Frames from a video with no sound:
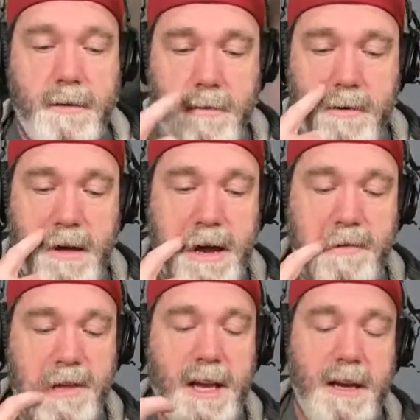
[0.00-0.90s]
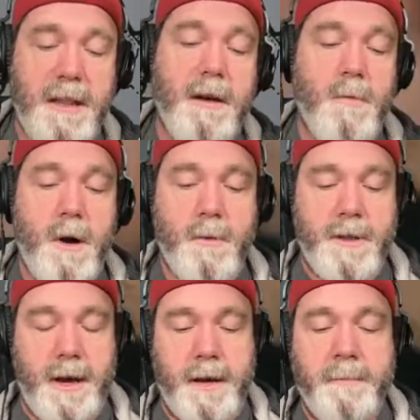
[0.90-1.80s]
I don't see anything wrong with
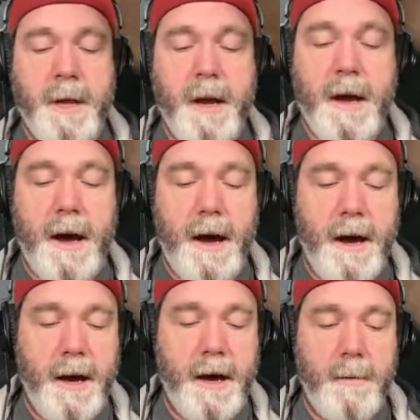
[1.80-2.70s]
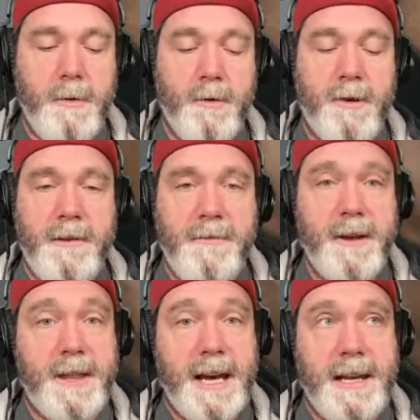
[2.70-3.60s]
that. Nor do I feel
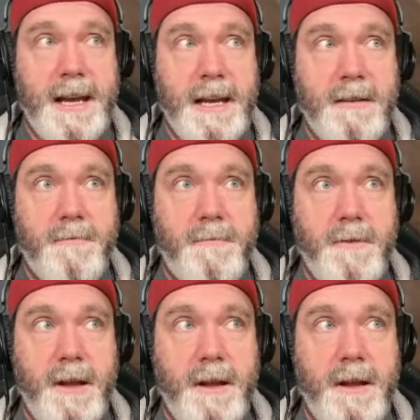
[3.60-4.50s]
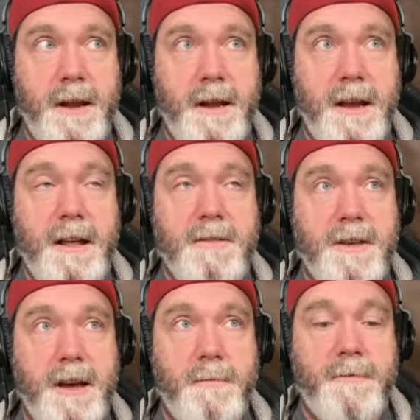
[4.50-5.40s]
that it ends
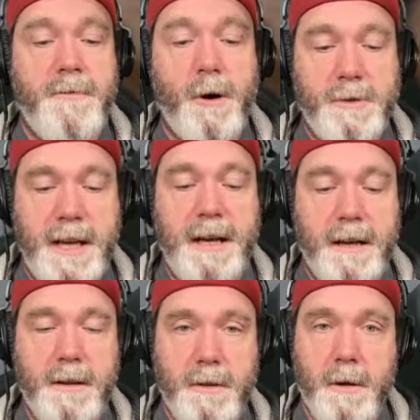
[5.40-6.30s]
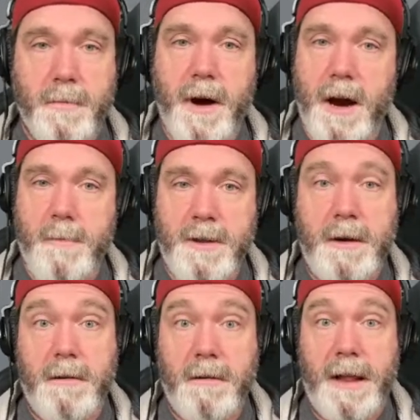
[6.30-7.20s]
up faulting the prior
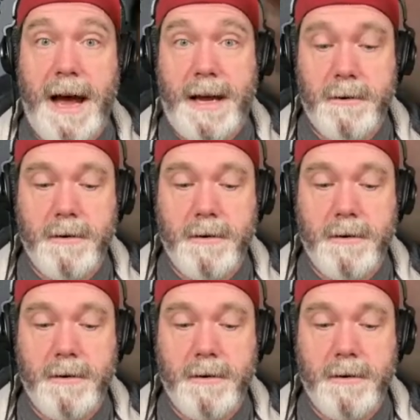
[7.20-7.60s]
material either.